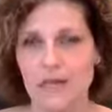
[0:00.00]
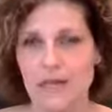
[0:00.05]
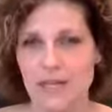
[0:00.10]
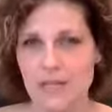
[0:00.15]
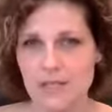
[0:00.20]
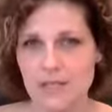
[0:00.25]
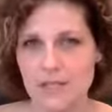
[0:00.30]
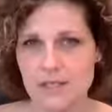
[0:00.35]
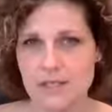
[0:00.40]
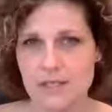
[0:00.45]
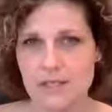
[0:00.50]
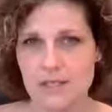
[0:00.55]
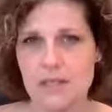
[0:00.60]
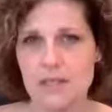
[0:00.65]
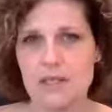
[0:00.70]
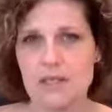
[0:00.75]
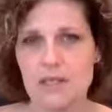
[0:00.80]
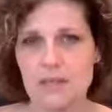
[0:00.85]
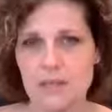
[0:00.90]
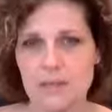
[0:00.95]
agency
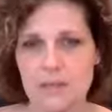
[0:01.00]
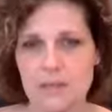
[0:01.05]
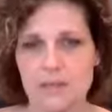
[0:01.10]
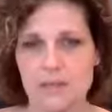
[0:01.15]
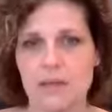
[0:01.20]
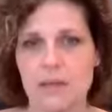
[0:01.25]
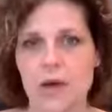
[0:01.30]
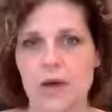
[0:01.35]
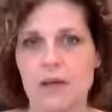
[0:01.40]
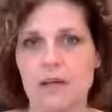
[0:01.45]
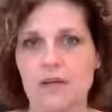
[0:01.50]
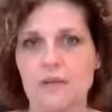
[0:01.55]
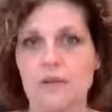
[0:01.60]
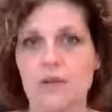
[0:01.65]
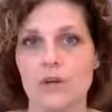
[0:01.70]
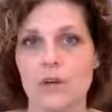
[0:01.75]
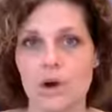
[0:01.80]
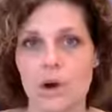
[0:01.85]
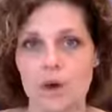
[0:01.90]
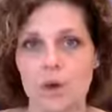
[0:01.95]
and you keep track of
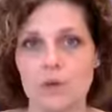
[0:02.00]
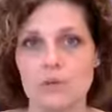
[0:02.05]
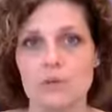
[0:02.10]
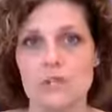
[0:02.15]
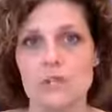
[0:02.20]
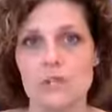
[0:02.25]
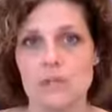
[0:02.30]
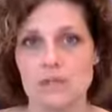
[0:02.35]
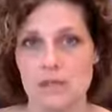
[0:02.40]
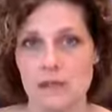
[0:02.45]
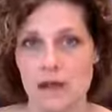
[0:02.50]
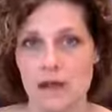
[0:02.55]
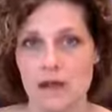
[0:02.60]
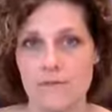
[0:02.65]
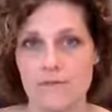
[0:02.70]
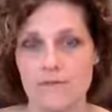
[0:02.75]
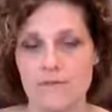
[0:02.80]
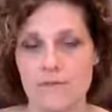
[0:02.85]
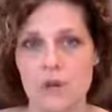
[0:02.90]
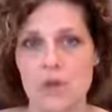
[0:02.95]
your own stuff.